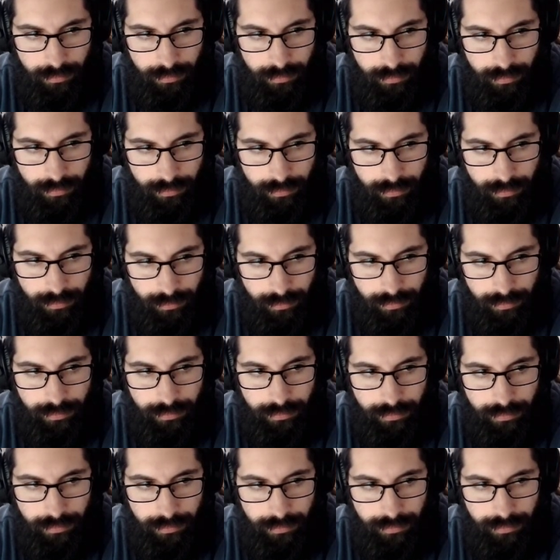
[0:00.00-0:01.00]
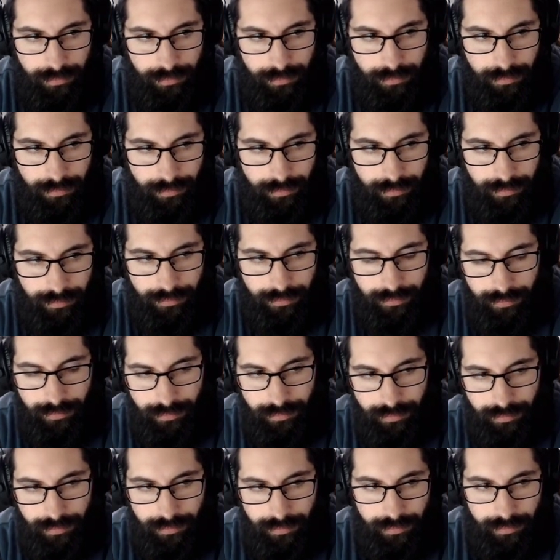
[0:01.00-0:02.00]

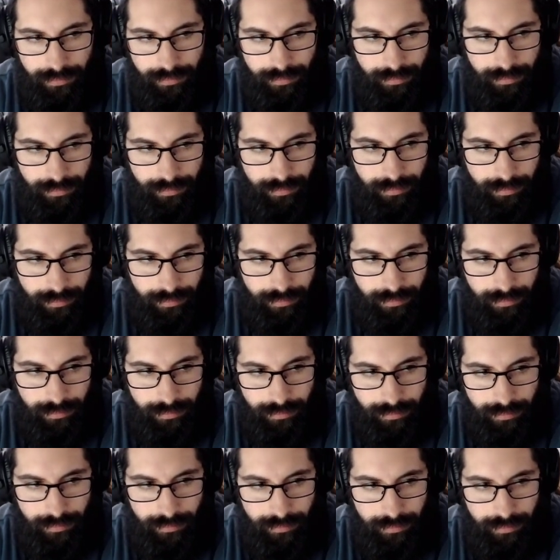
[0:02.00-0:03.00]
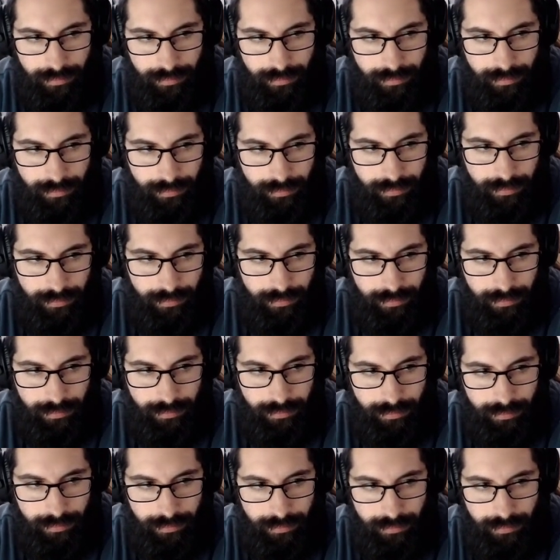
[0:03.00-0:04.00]

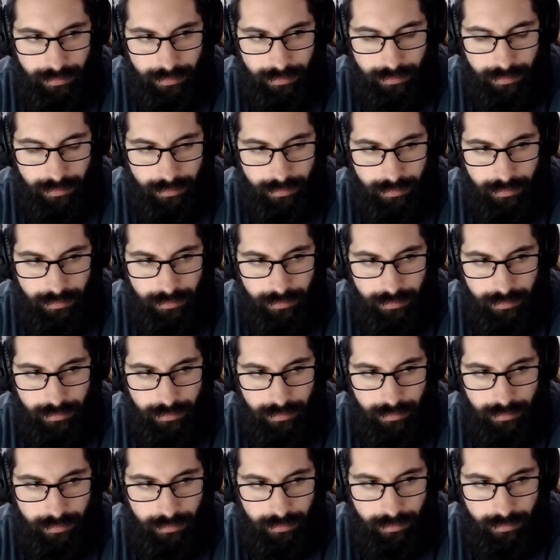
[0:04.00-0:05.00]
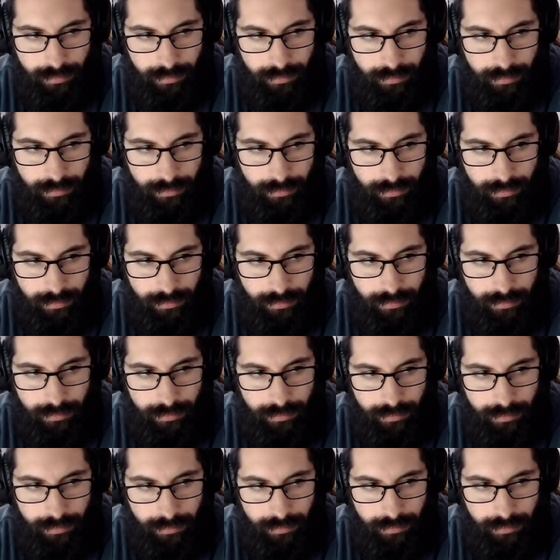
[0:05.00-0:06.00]

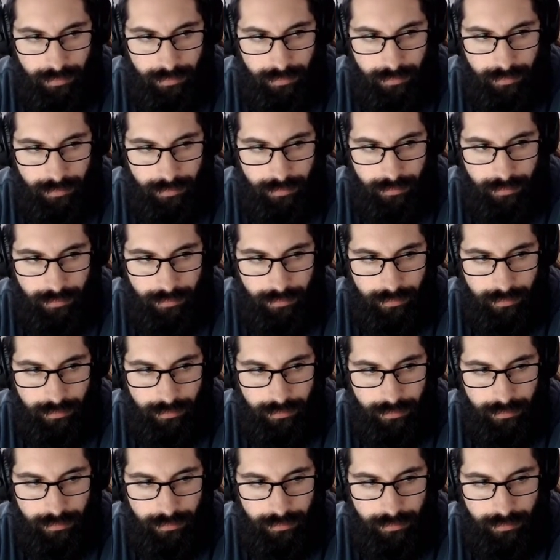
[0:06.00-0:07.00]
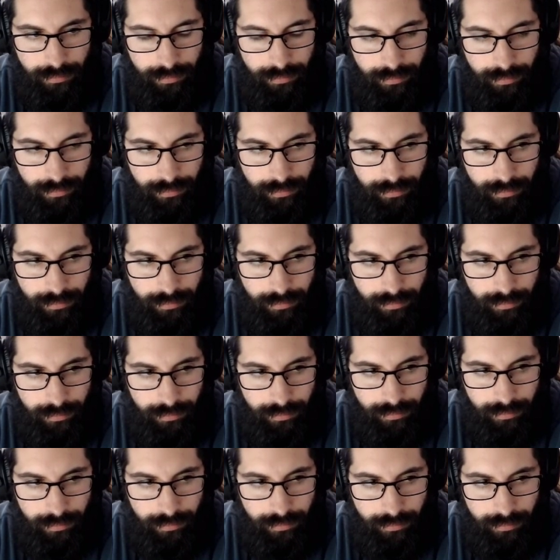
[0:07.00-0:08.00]
No words are spoken by the person on screen.